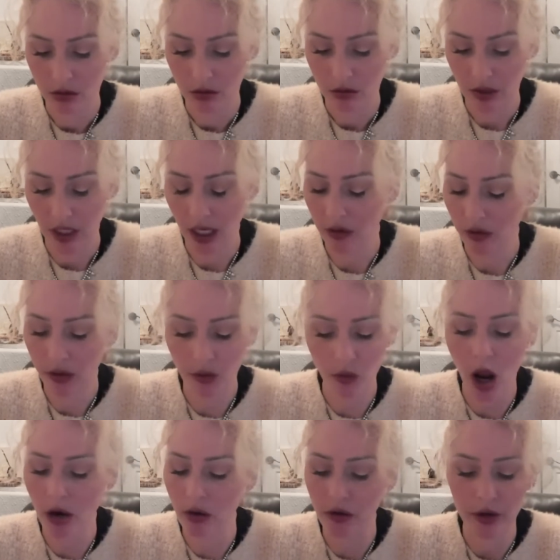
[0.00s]
They
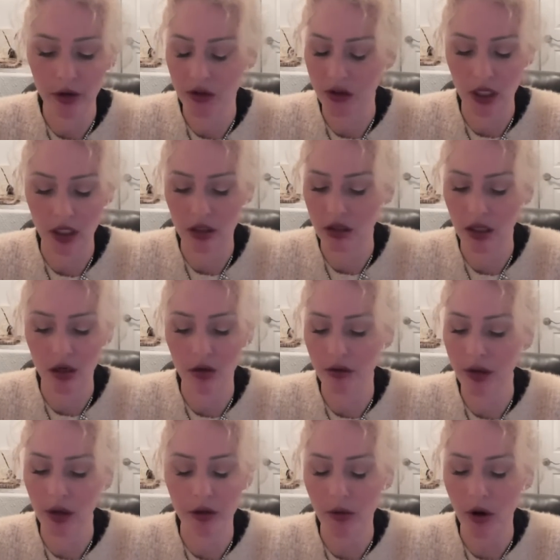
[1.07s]
throttle those things. They'll
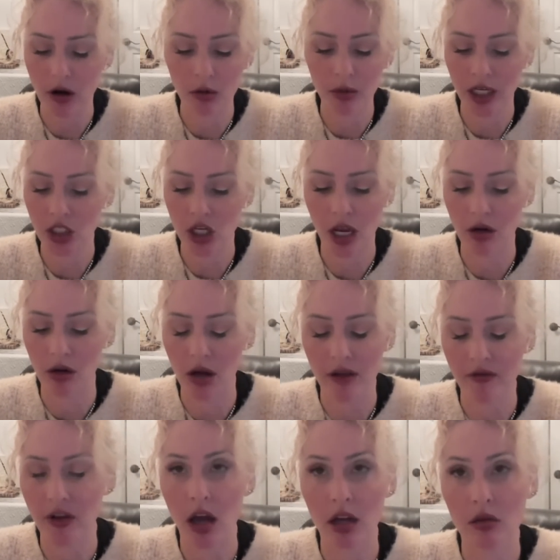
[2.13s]
throttle my channel. I've
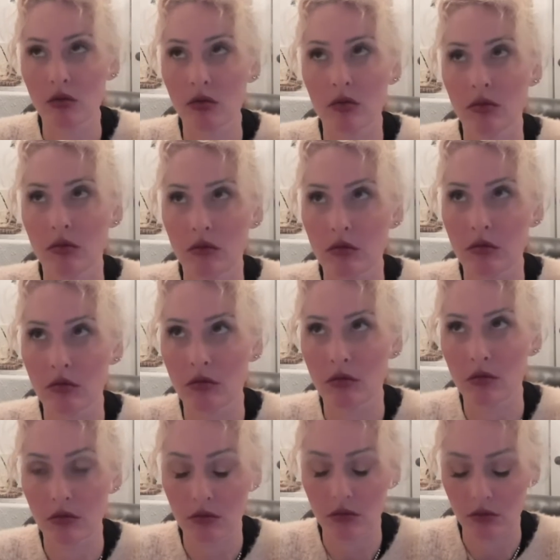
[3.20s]
gotten
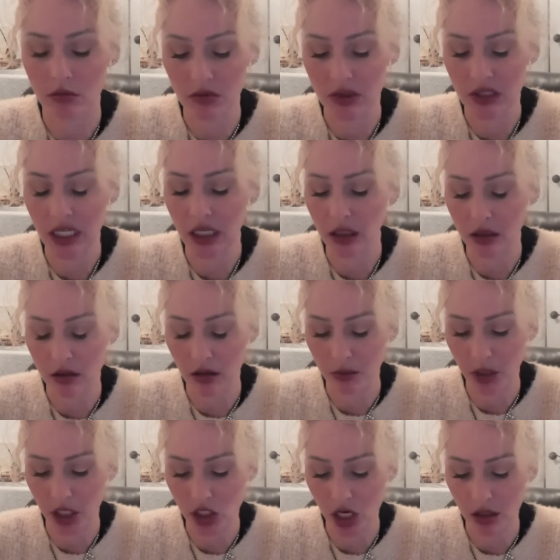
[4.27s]
dinged on
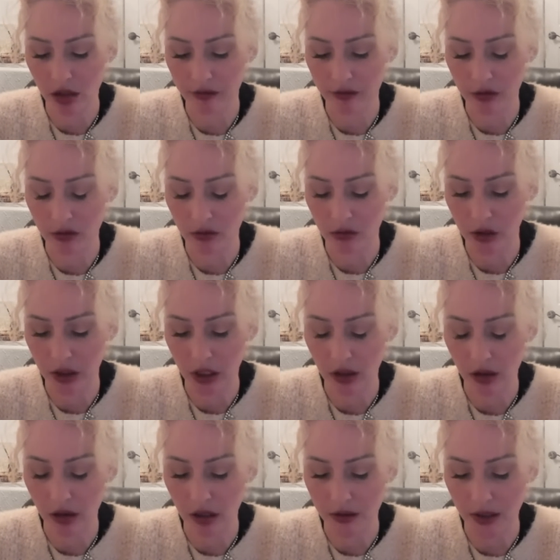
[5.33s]
my channel for looking at
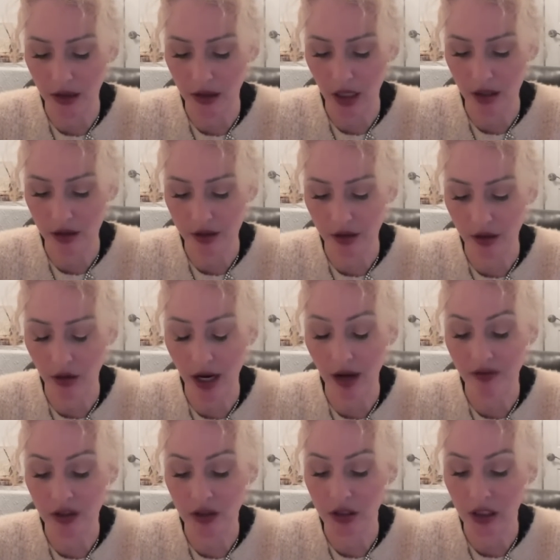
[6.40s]
things like that. So I have
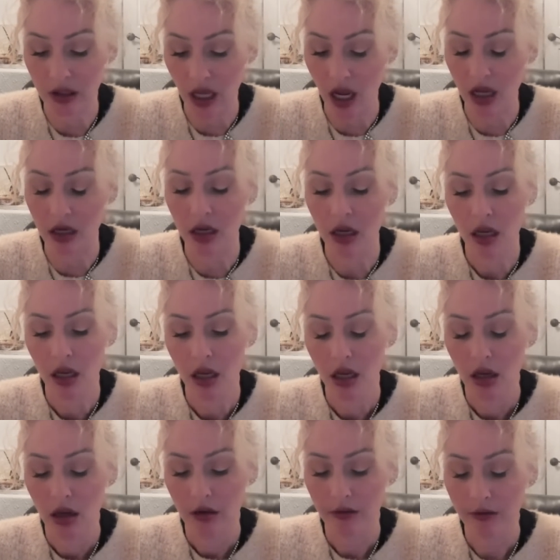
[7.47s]
to look at that
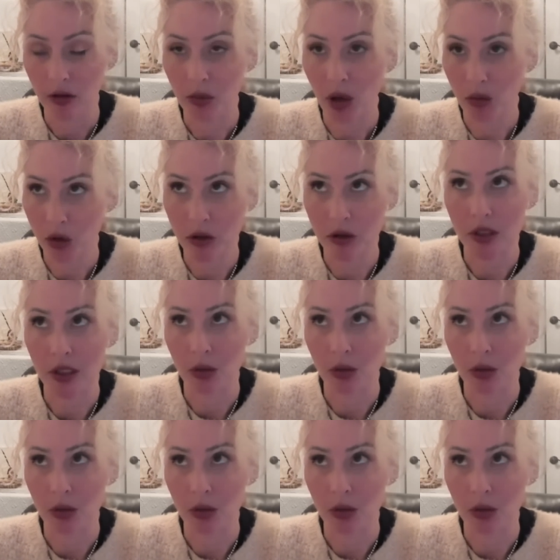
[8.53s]
for members and